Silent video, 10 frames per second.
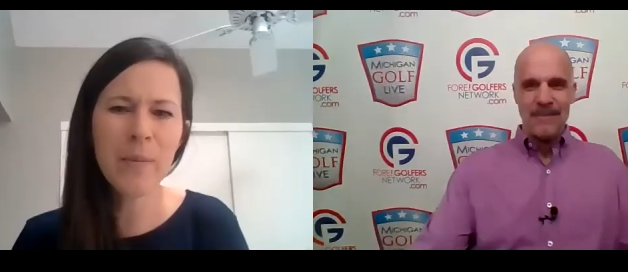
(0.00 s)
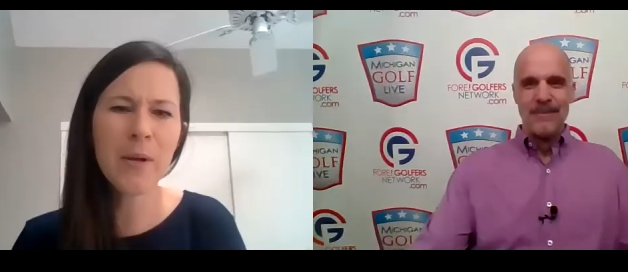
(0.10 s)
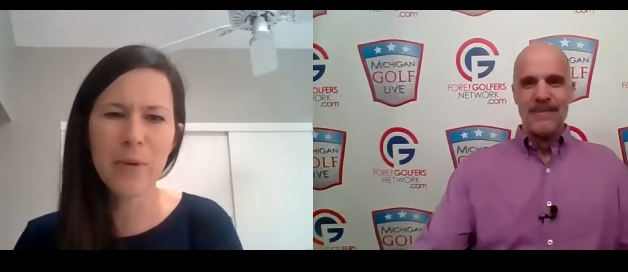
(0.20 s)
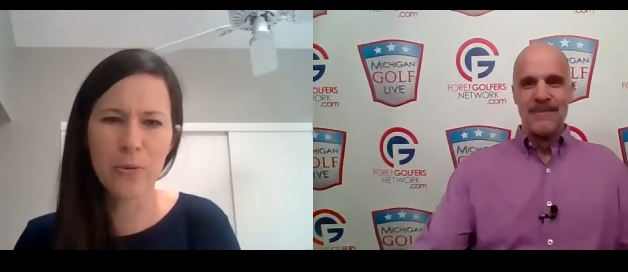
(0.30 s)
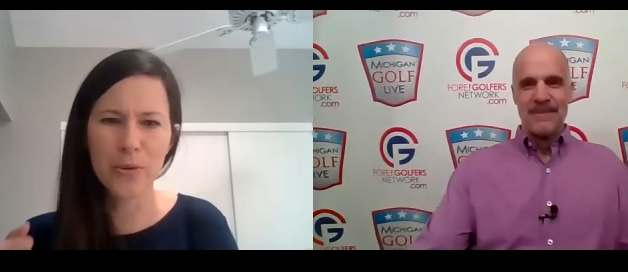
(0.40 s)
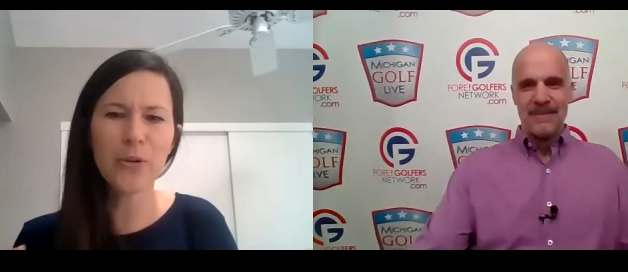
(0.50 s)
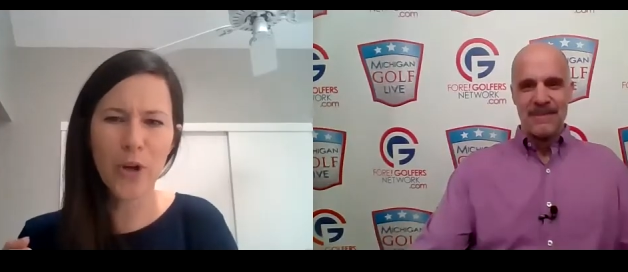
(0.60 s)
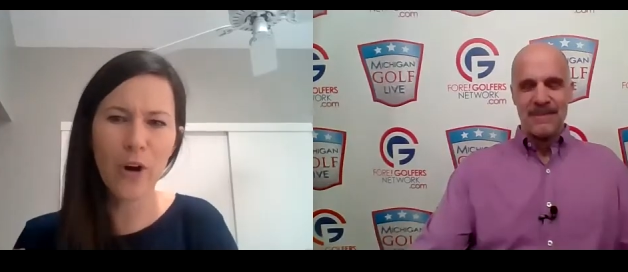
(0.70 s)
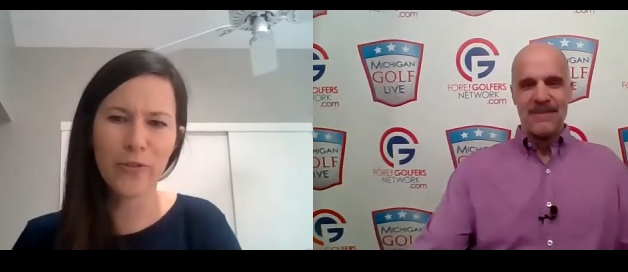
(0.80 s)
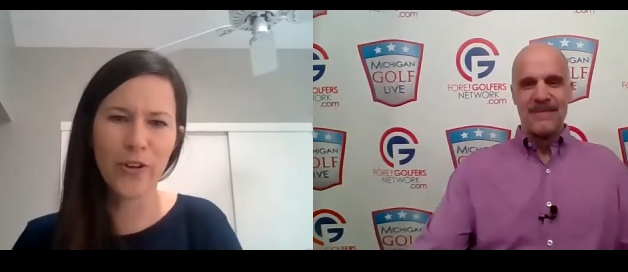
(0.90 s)
Speaker 1: going to be a
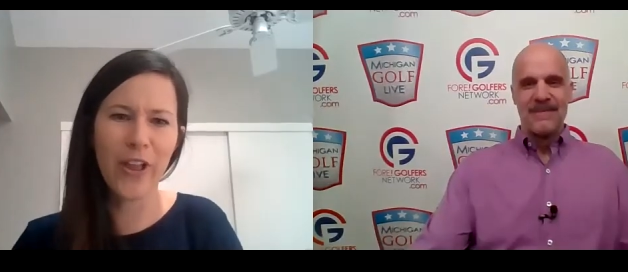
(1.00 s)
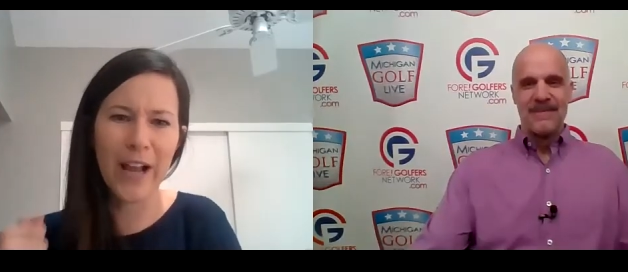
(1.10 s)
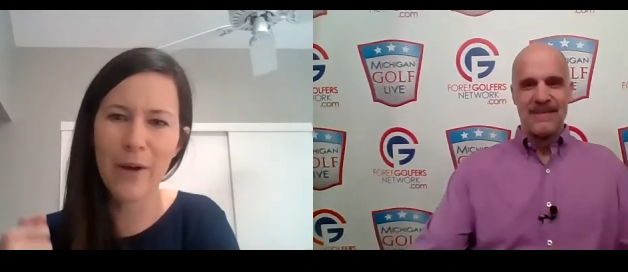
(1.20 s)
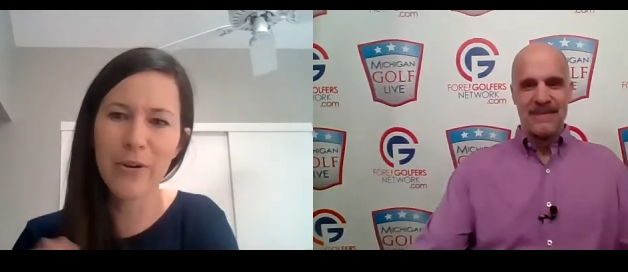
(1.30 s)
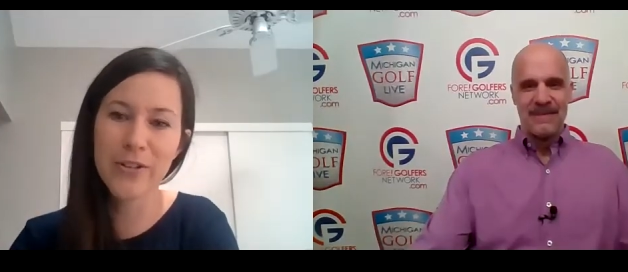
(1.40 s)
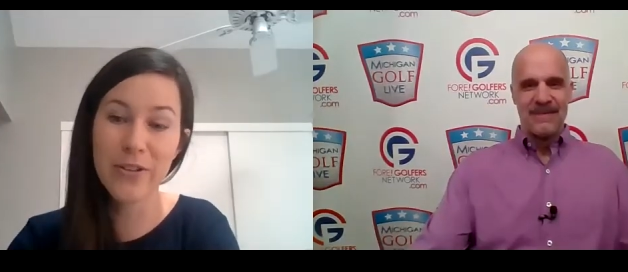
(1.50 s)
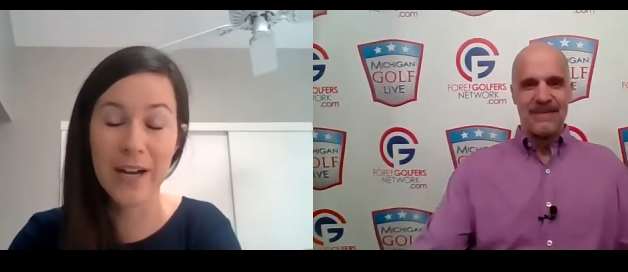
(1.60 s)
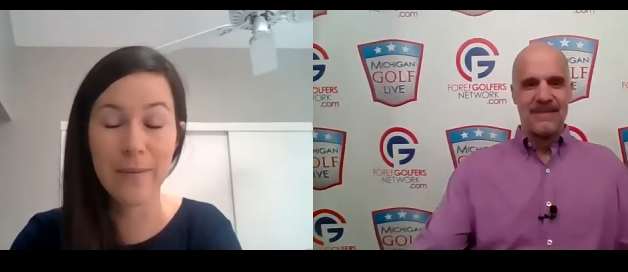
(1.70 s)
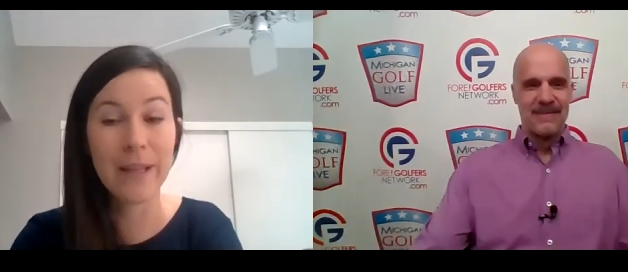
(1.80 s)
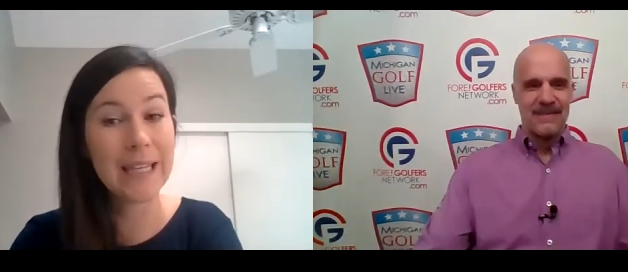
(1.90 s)
real golfer, like I want to do
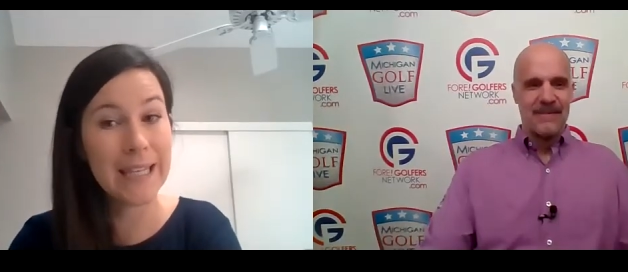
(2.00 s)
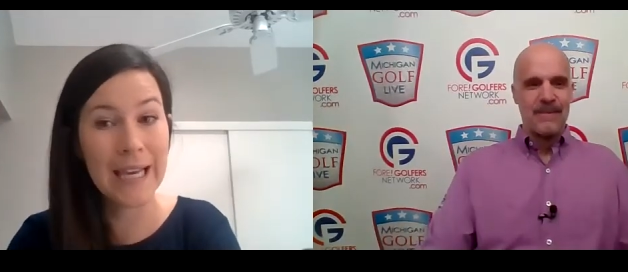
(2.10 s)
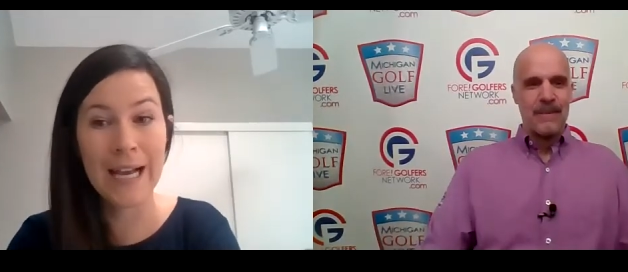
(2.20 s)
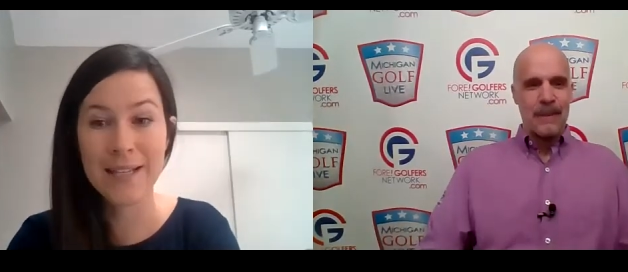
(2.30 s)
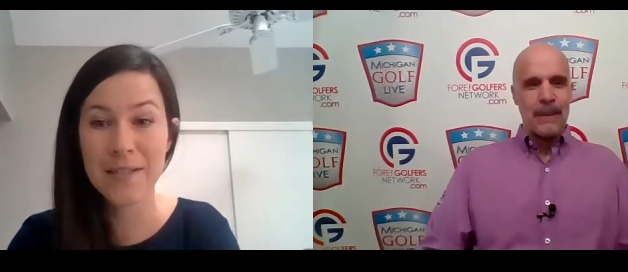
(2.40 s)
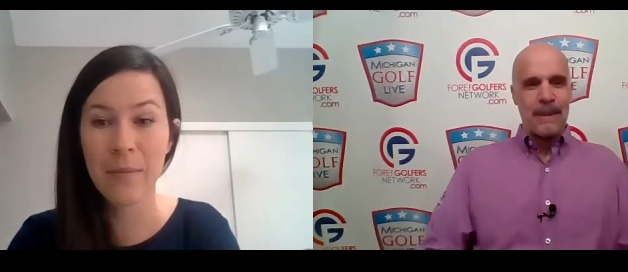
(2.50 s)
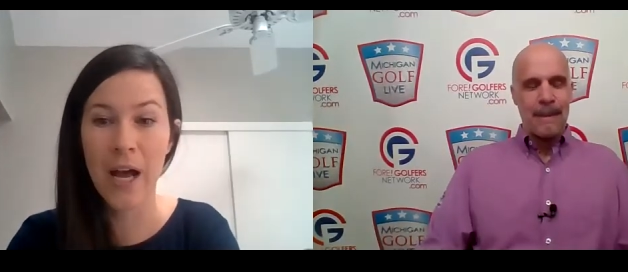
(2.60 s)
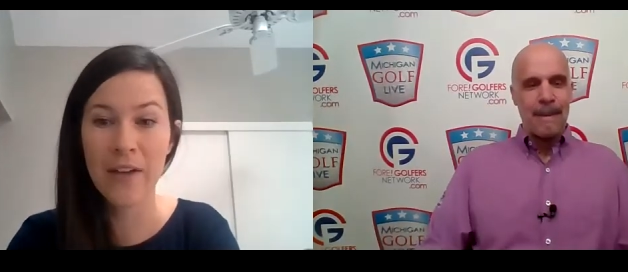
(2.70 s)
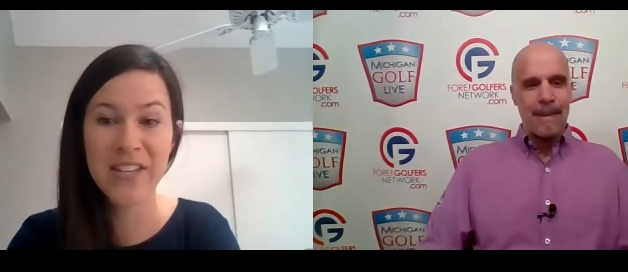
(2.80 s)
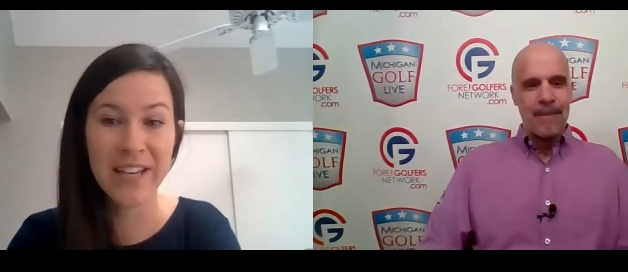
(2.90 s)
that. I'm like, yeah, some
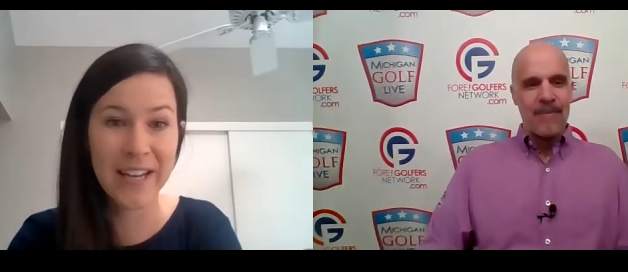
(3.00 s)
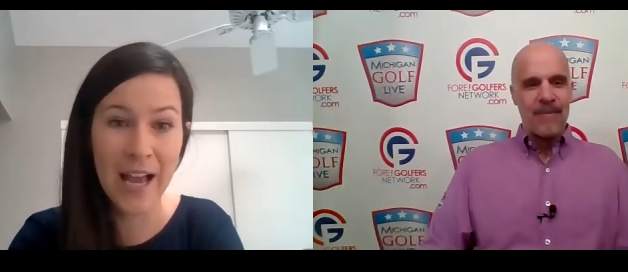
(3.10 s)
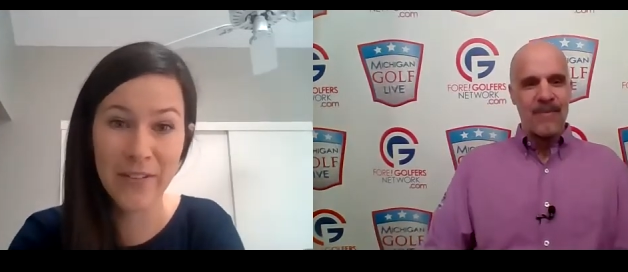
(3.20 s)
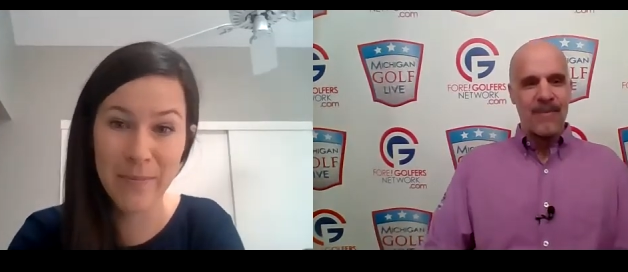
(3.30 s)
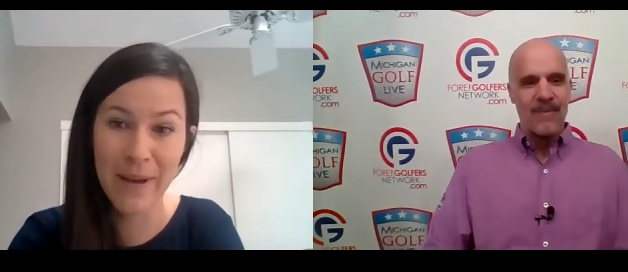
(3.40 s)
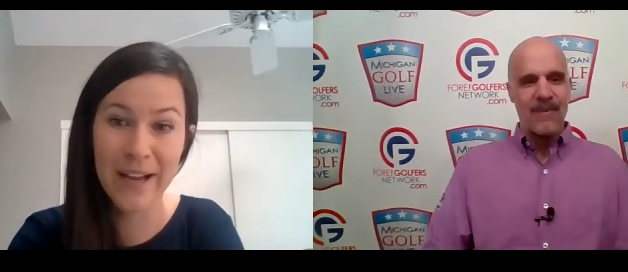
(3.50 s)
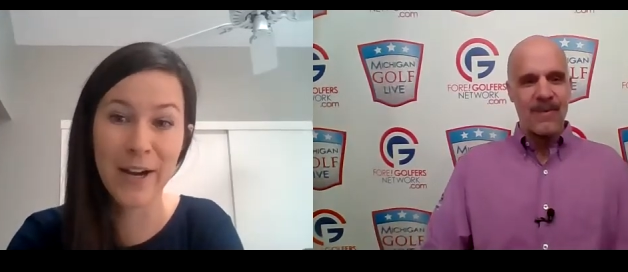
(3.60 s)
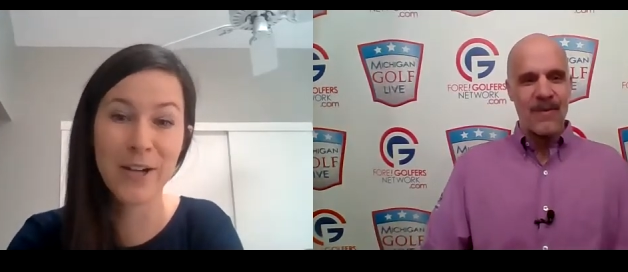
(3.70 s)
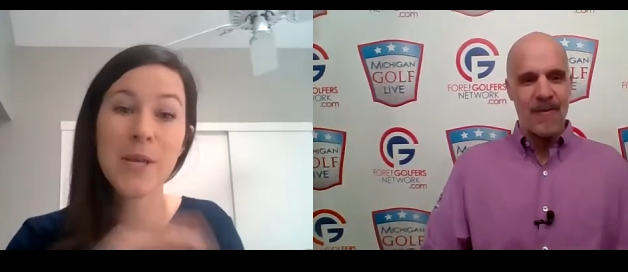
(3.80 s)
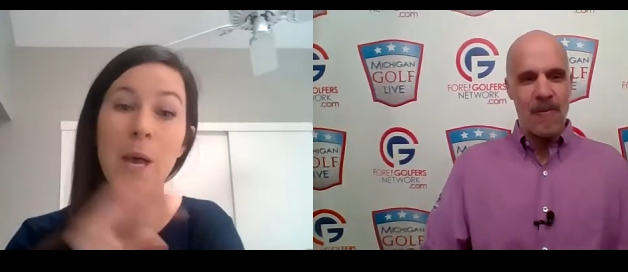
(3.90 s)
offset and cavity back
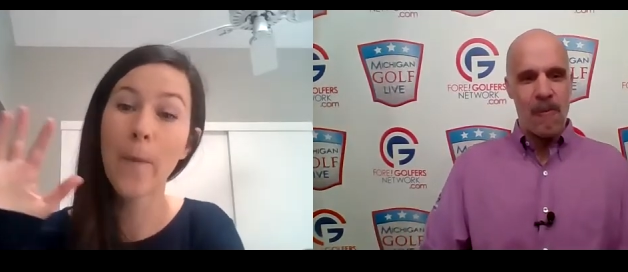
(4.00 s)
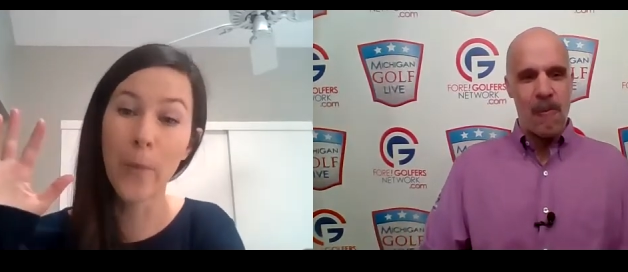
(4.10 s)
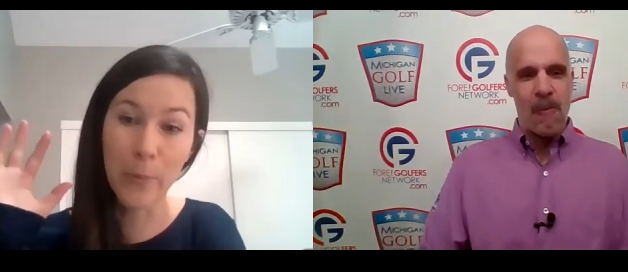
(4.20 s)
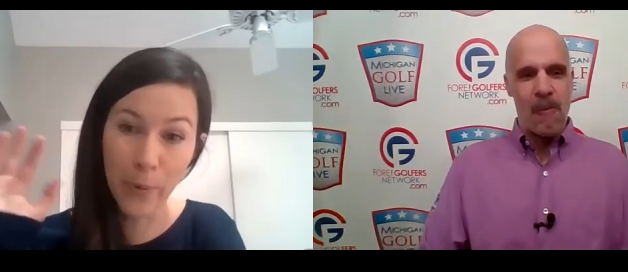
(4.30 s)
irons would